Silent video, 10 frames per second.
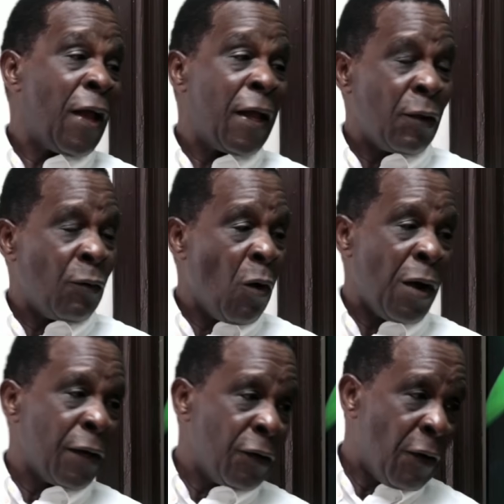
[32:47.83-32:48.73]
anyone
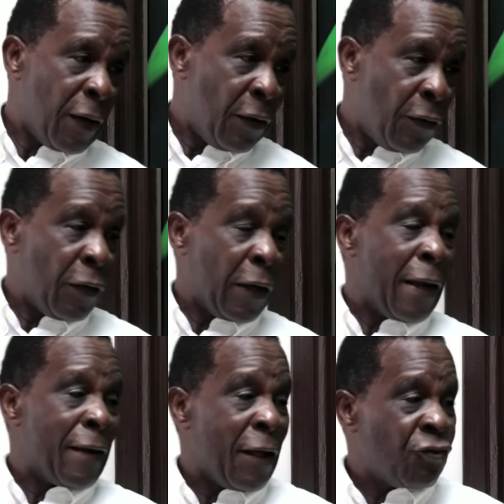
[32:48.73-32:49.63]
had done anything like
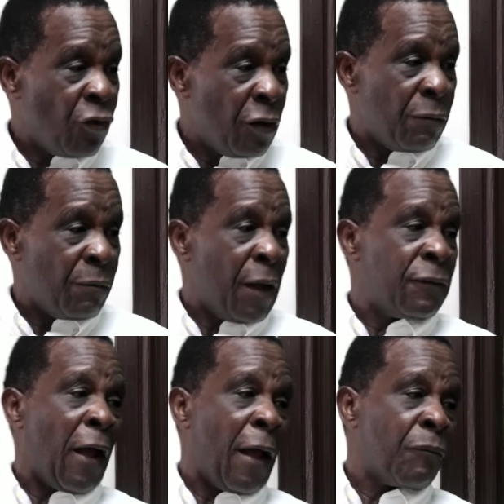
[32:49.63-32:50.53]
that during my
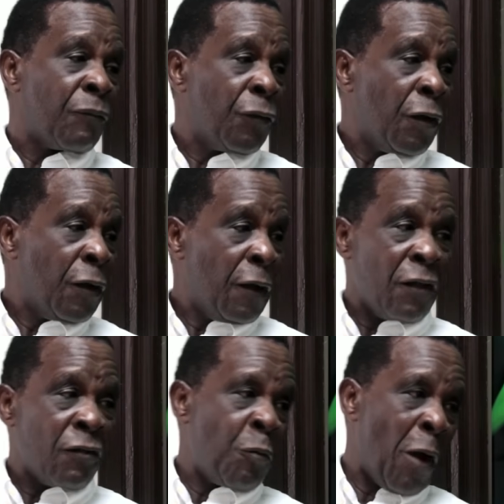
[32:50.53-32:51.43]
time
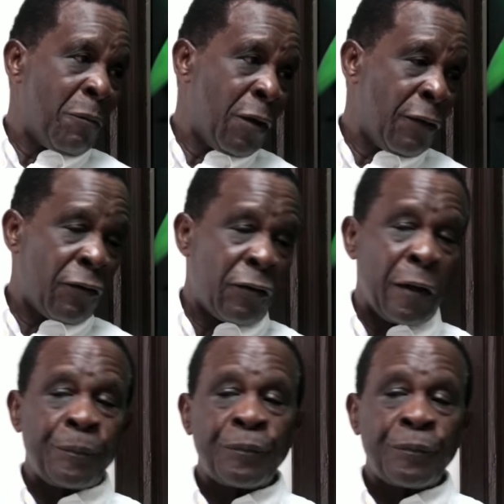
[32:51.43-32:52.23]
as Prime Minister,